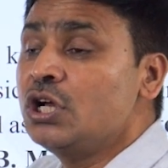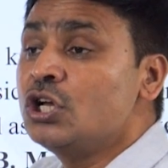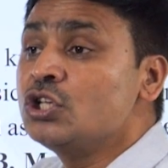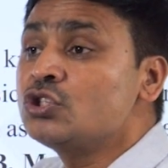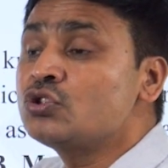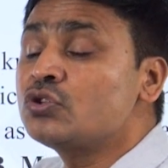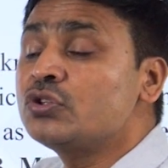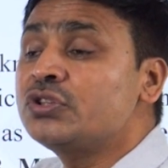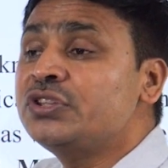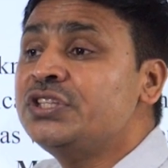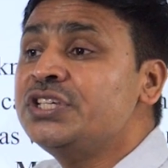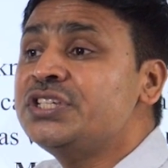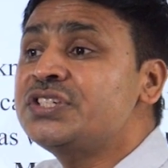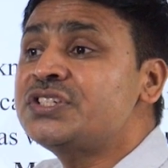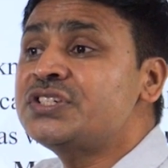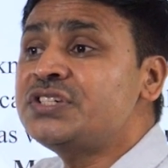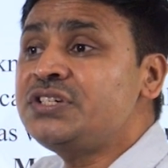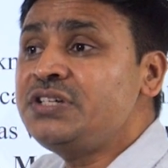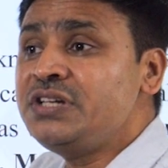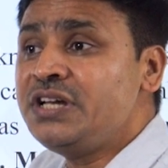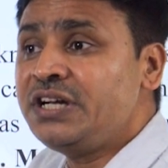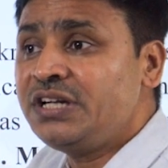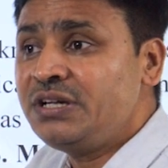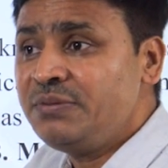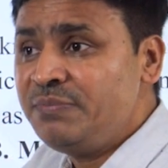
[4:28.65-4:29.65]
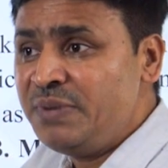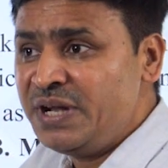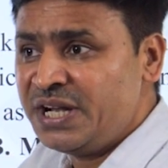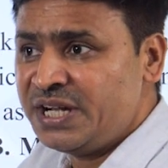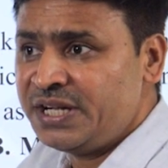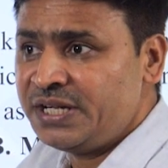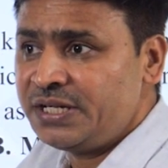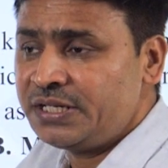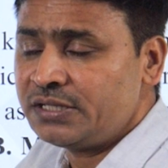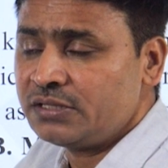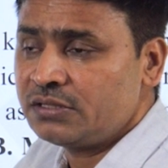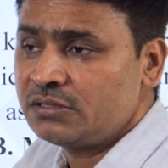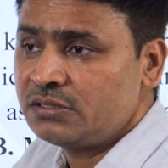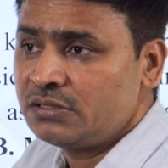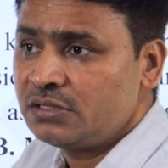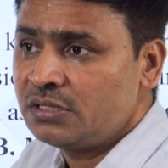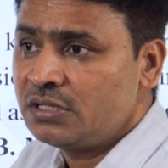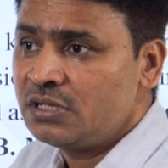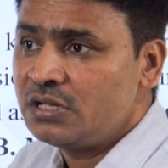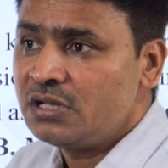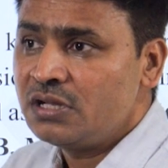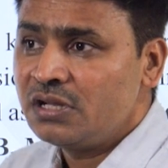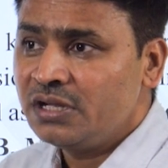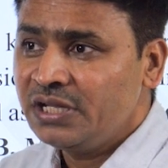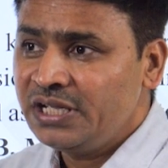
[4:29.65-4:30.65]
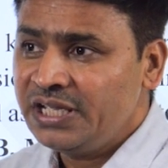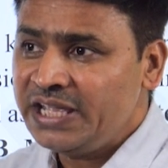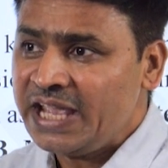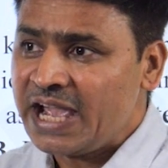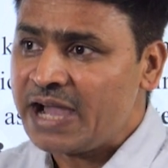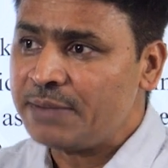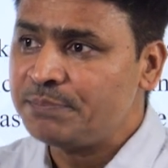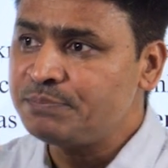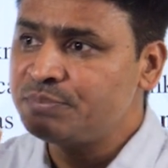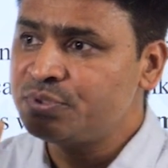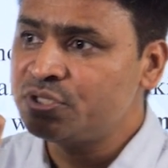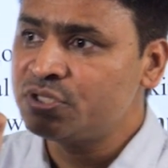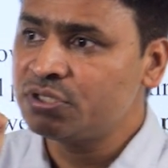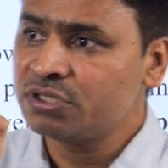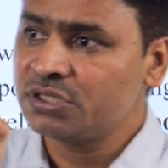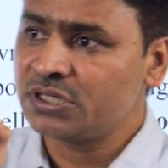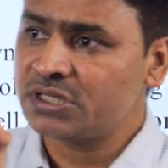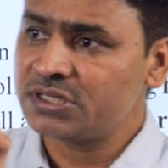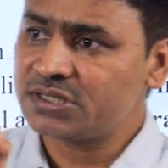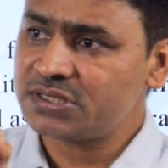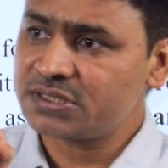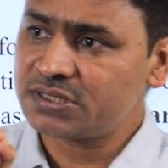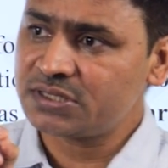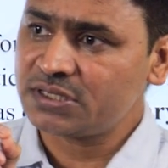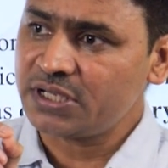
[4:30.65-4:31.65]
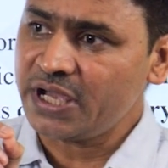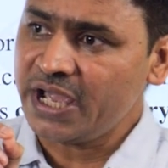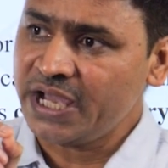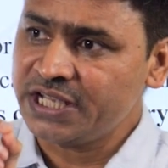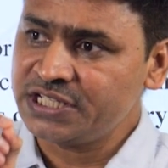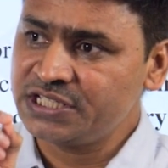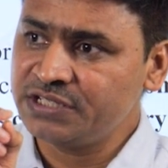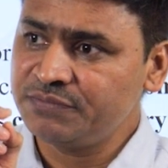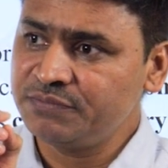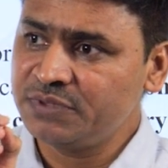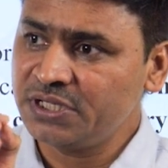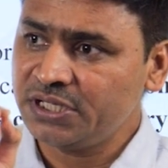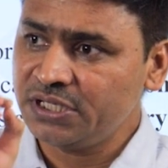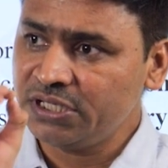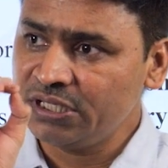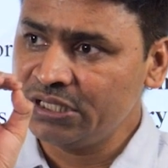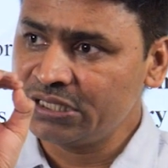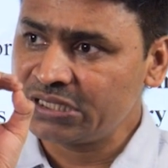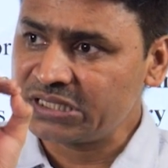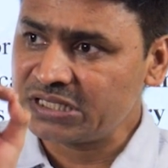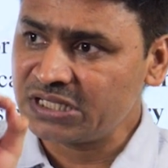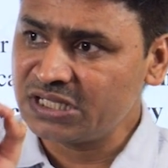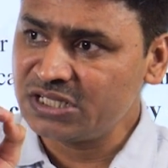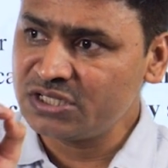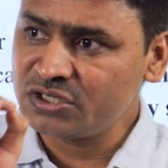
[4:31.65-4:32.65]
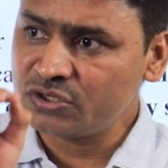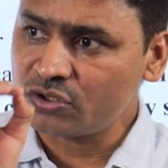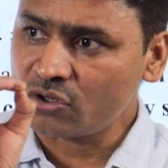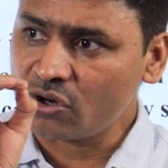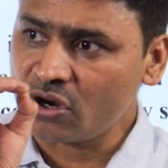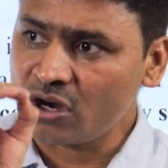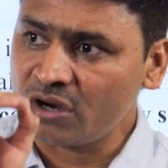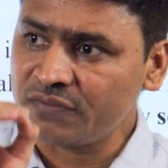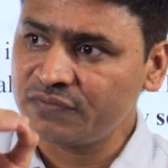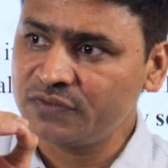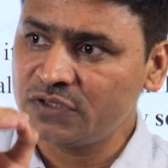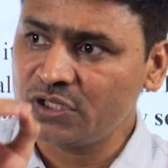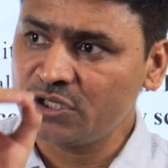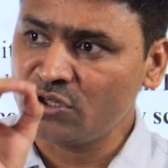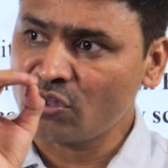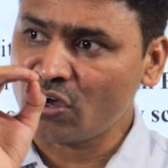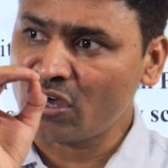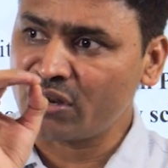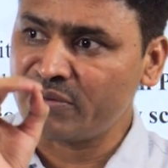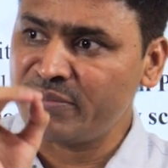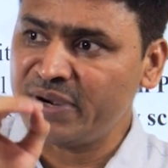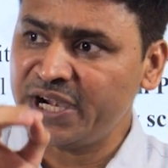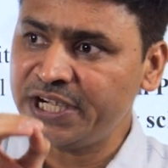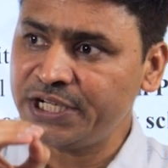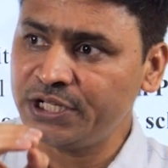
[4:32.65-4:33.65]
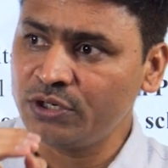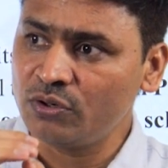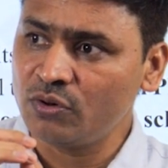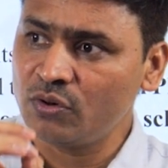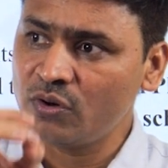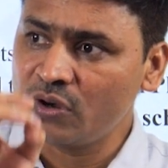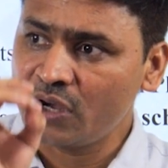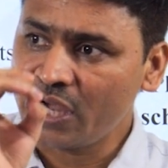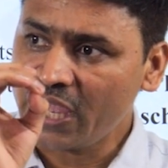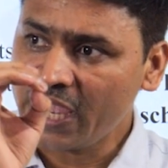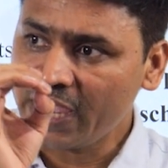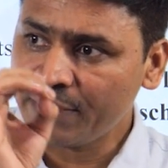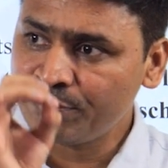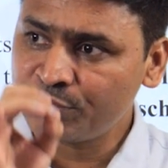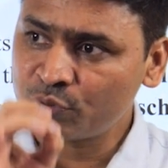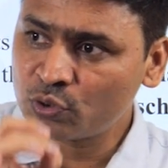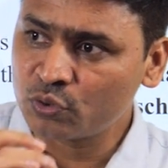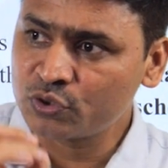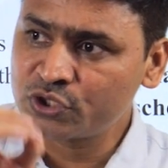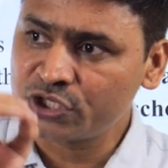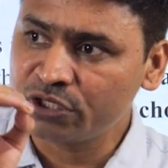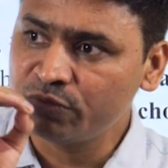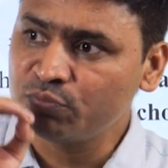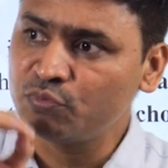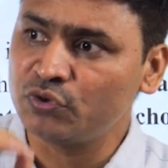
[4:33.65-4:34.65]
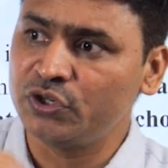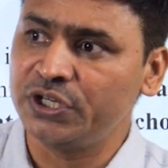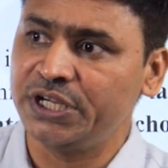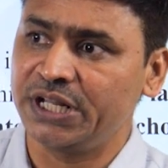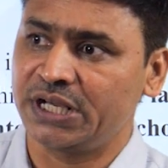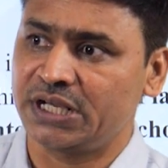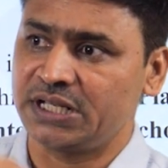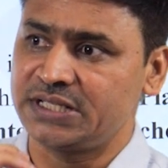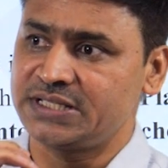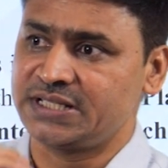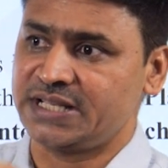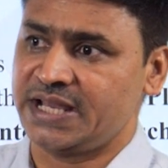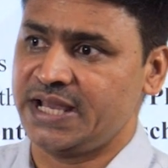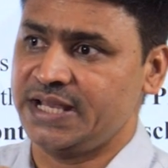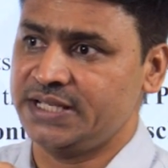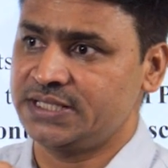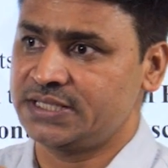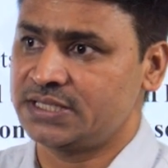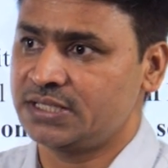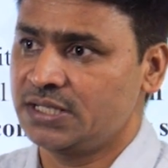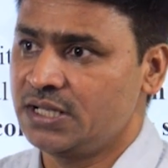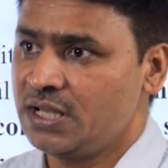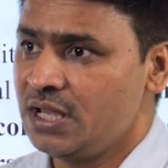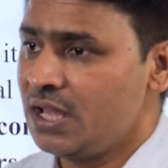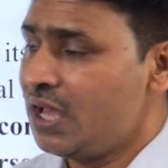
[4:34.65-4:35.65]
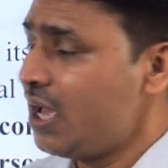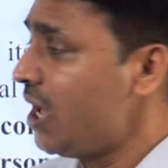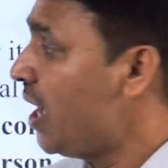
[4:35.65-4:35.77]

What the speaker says: So this statement captures as if the essence of the normative approach in political science.